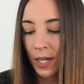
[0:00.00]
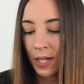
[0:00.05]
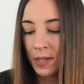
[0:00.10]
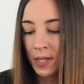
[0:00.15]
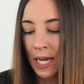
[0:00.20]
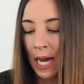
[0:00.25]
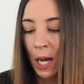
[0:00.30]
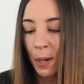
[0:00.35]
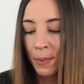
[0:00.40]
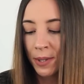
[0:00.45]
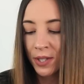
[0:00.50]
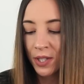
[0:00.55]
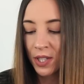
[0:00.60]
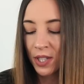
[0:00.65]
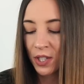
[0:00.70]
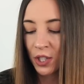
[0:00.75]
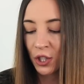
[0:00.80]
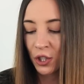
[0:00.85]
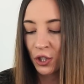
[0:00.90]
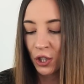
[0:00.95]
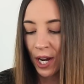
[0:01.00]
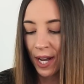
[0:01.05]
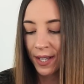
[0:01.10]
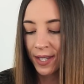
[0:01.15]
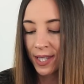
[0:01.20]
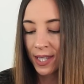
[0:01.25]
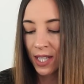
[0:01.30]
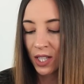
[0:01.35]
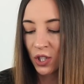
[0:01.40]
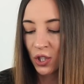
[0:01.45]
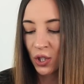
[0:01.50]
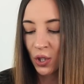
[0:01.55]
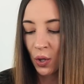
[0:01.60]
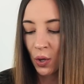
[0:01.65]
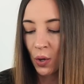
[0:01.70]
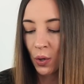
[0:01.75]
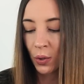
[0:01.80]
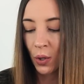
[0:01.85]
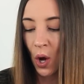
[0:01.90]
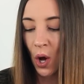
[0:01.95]
Talbot's dress that
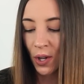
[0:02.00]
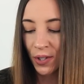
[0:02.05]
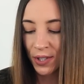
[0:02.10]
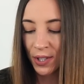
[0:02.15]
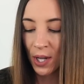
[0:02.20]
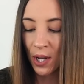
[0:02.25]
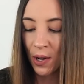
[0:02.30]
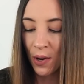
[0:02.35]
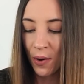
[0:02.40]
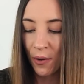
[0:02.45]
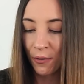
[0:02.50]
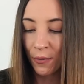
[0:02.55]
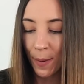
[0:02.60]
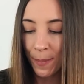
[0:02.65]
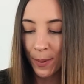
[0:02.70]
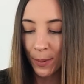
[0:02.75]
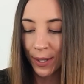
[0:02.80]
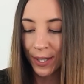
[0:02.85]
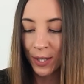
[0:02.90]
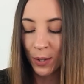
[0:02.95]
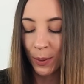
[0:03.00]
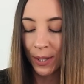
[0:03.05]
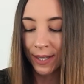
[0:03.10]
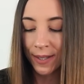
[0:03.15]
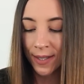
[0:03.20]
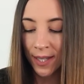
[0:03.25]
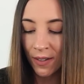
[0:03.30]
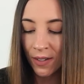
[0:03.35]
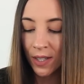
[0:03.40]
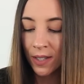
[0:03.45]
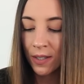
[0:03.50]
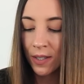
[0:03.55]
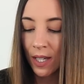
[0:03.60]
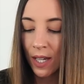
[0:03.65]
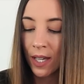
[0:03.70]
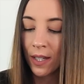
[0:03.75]
sold also February 27th,